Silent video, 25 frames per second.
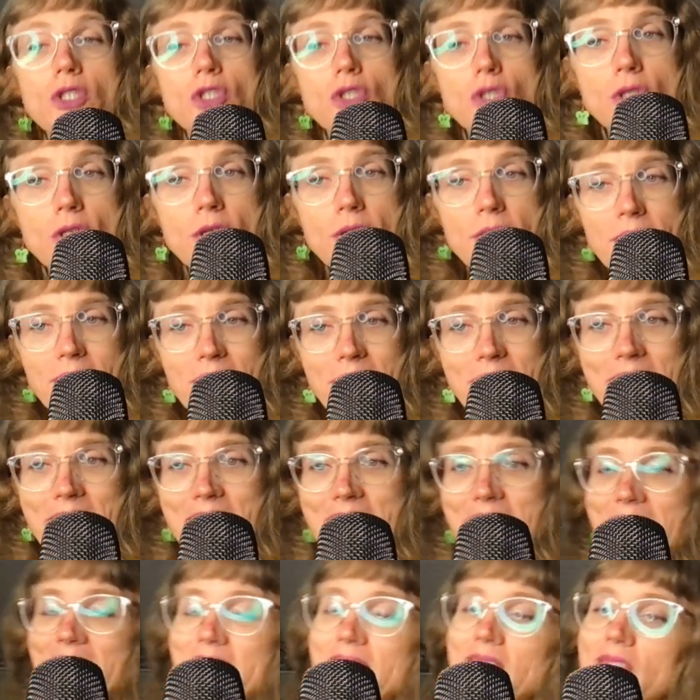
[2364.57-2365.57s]
is good.
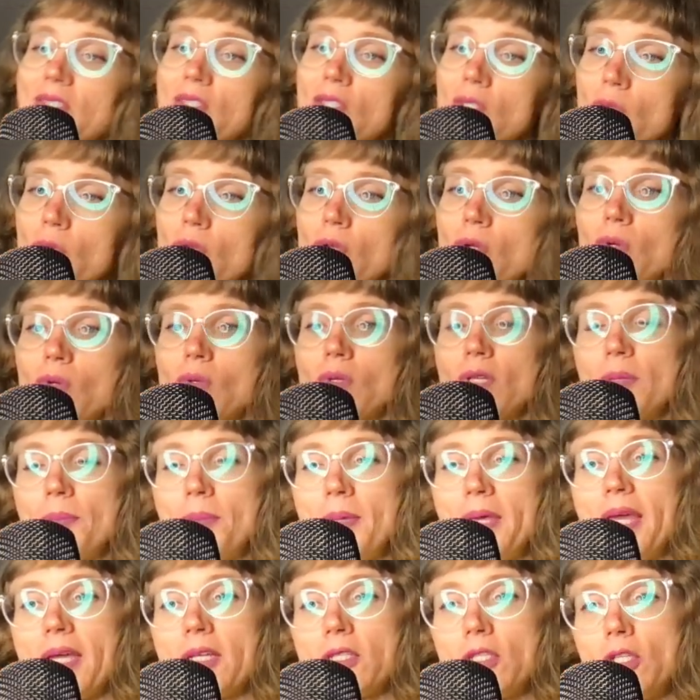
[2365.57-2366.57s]
So you're only
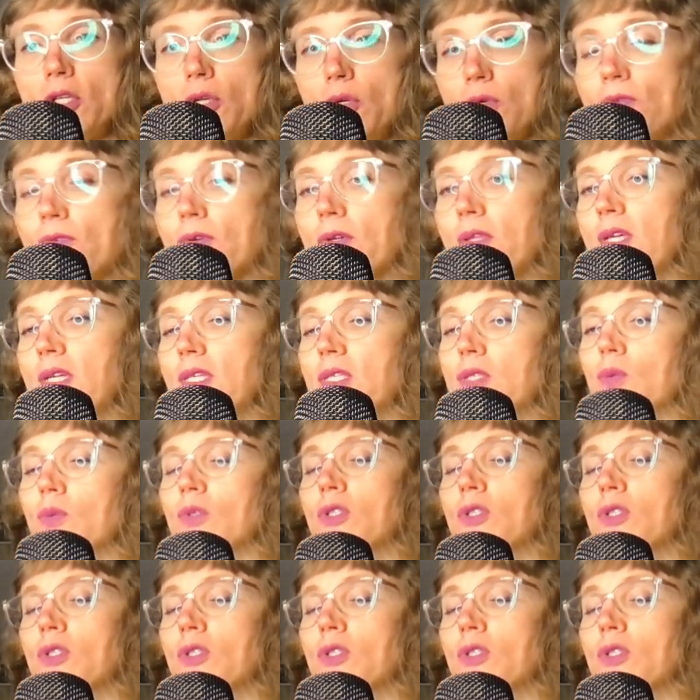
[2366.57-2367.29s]
paying 2 for this,